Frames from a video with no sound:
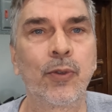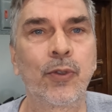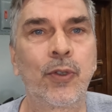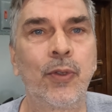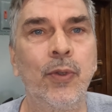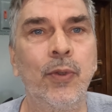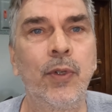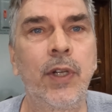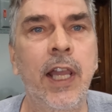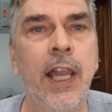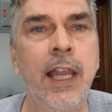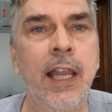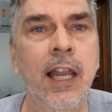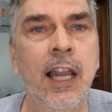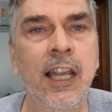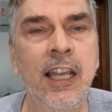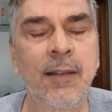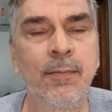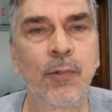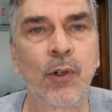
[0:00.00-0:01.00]
today
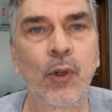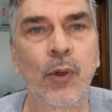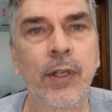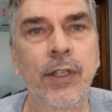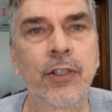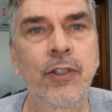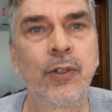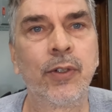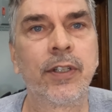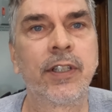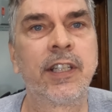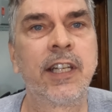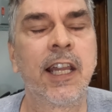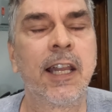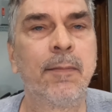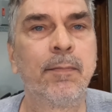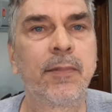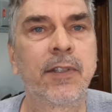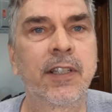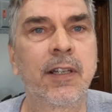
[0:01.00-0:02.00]
I am going to
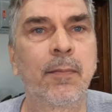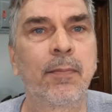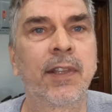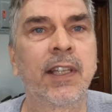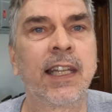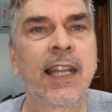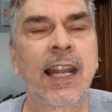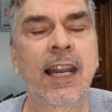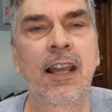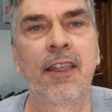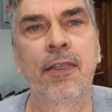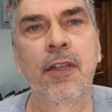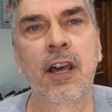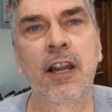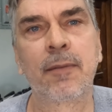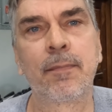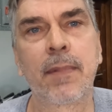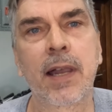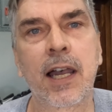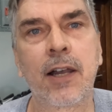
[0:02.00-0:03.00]
attempt something that I thought
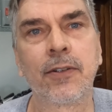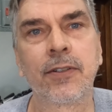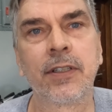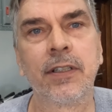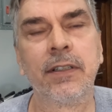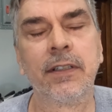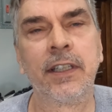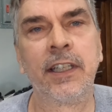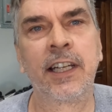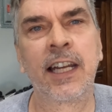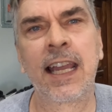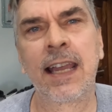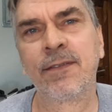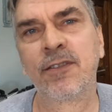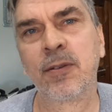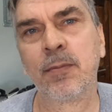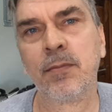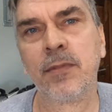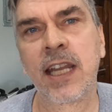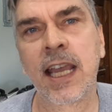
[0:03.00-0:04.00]
about and I had
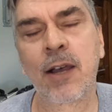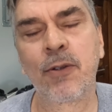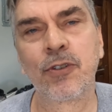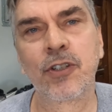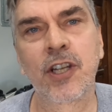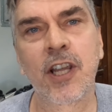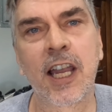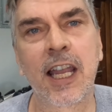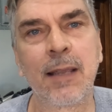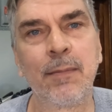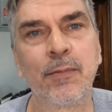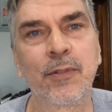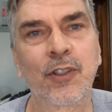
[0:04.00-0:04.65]
some downtime.